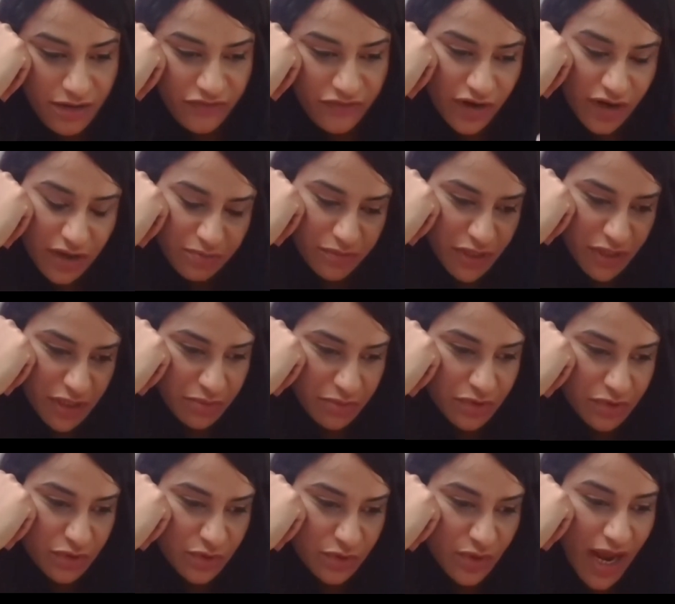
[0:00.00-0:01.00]
I find
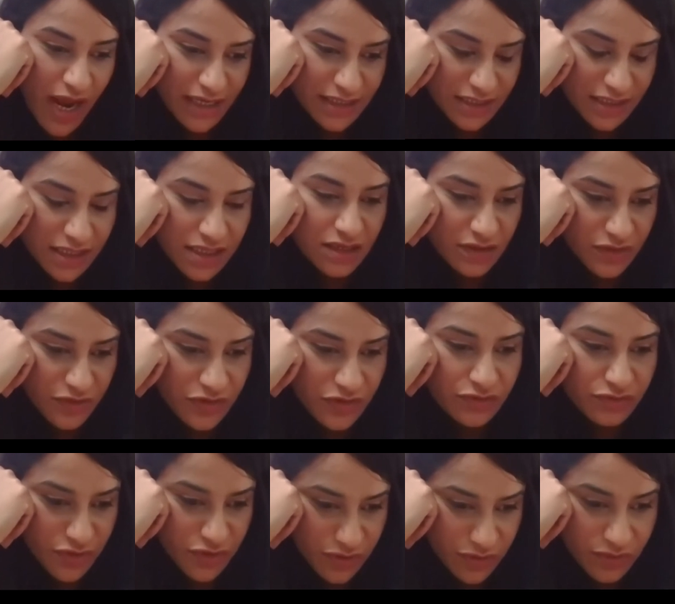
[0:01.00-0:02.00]
people who had cut
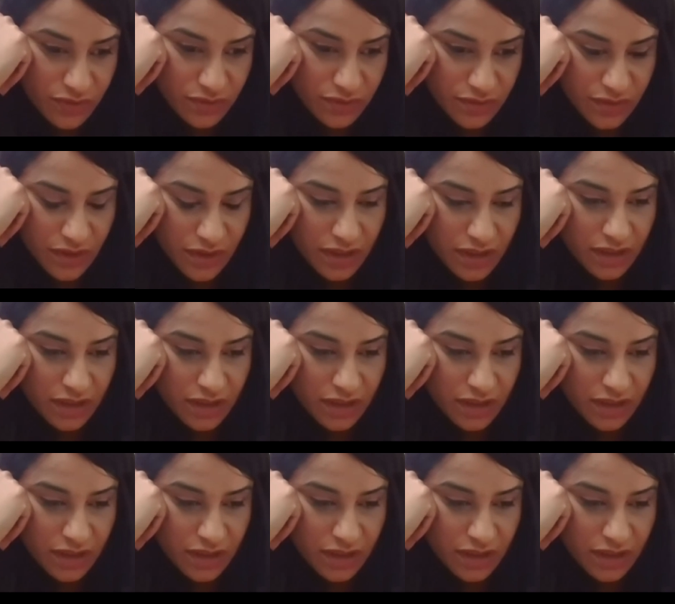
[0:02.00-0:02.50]
through